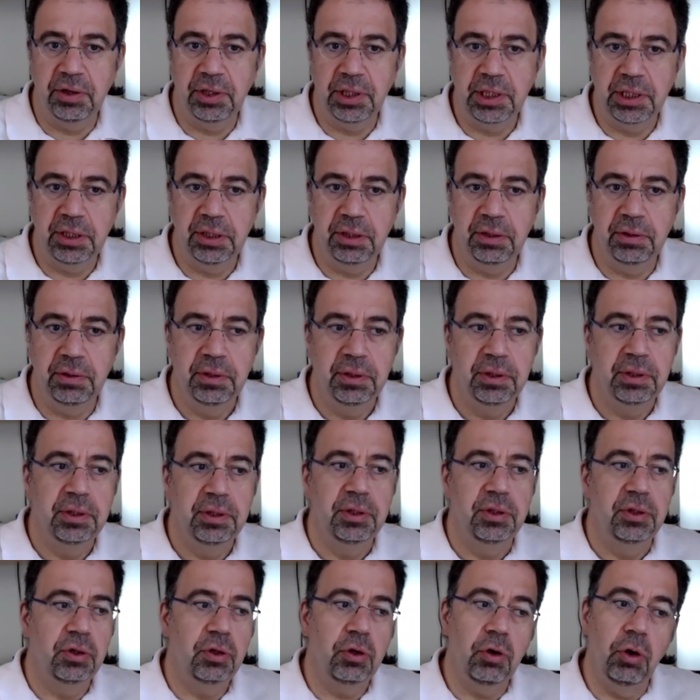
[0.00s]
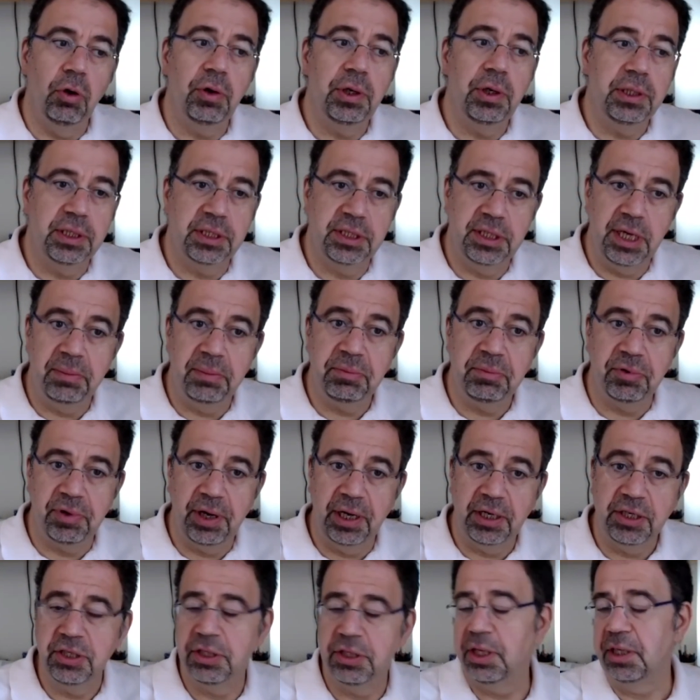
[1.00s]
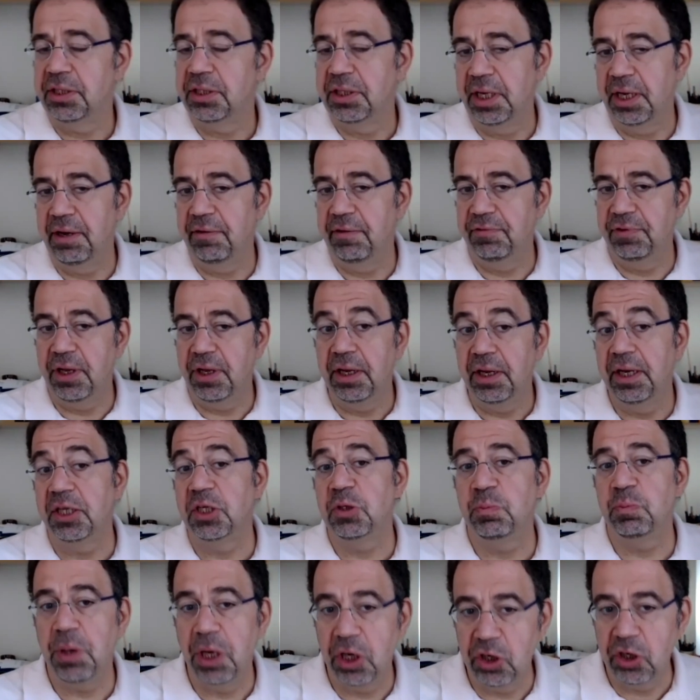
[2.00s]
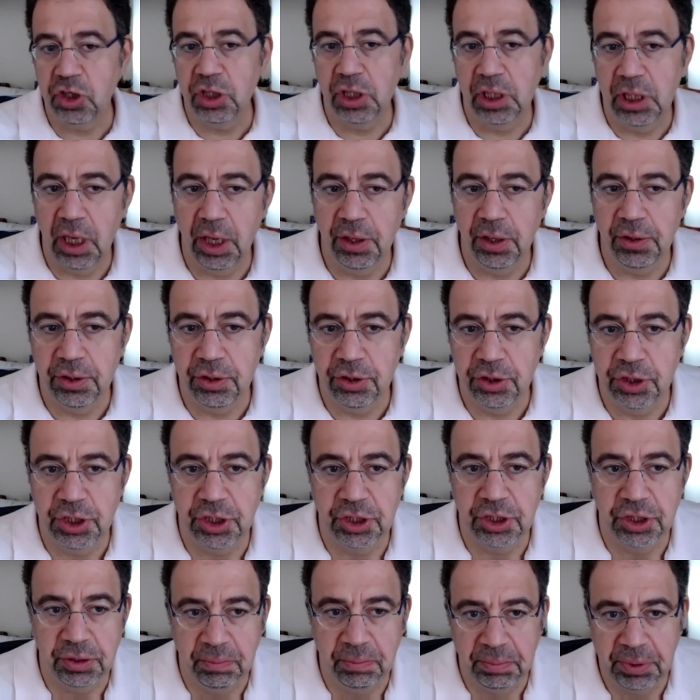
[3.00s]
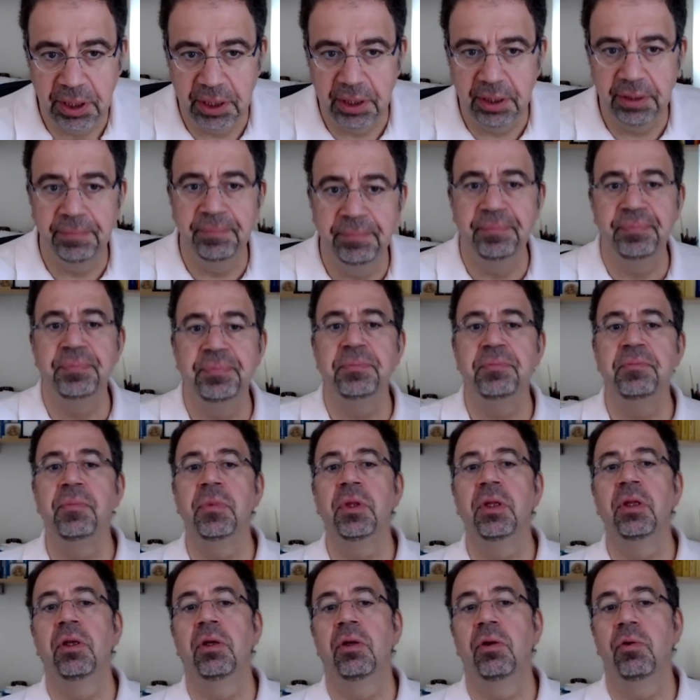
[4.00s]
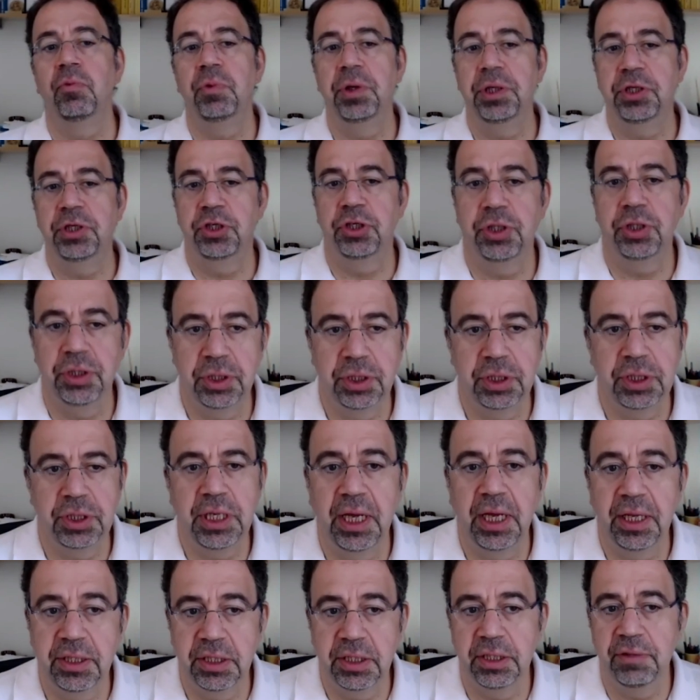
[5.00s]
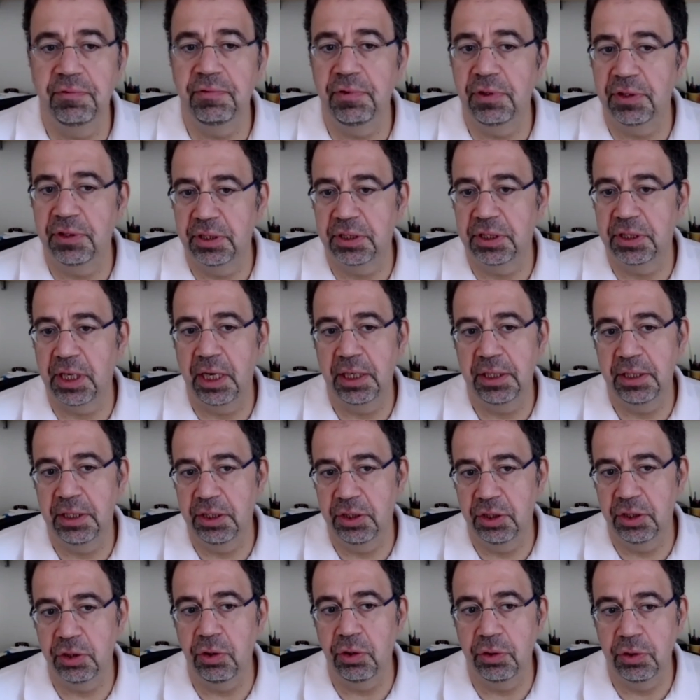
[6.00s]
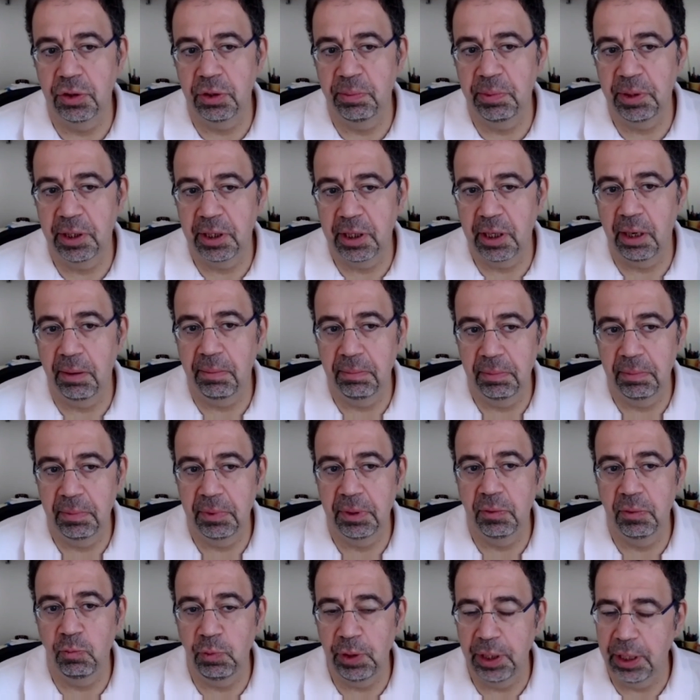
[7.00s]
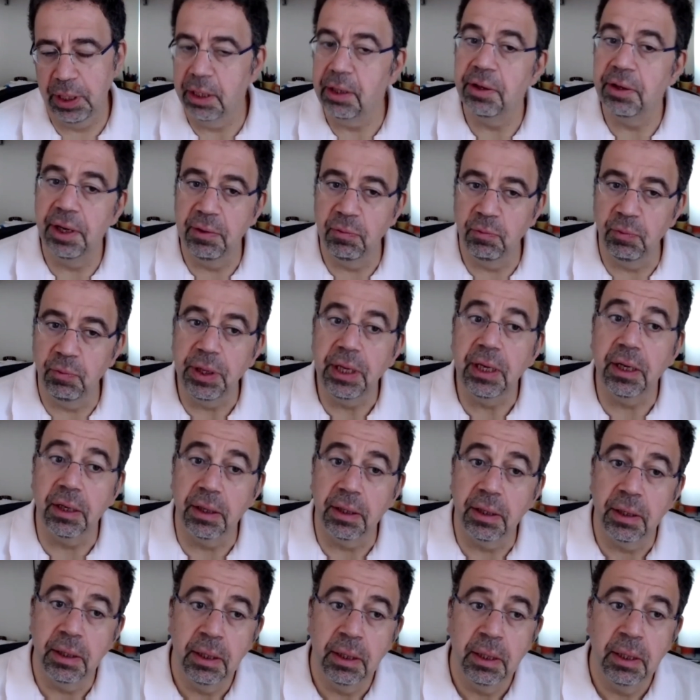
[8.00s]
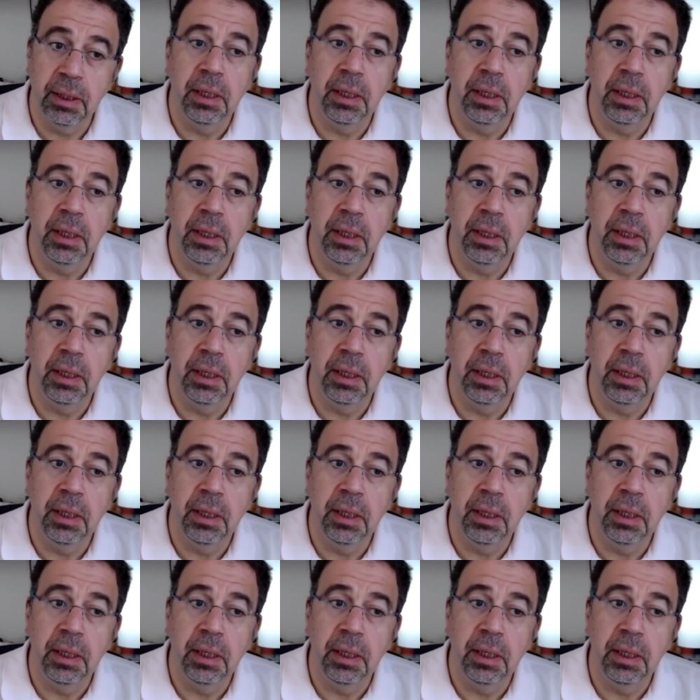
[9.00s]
going to go in the same direction as they have done, especially under Xi Jinping, which is that civil society is going to become weaker and weaker.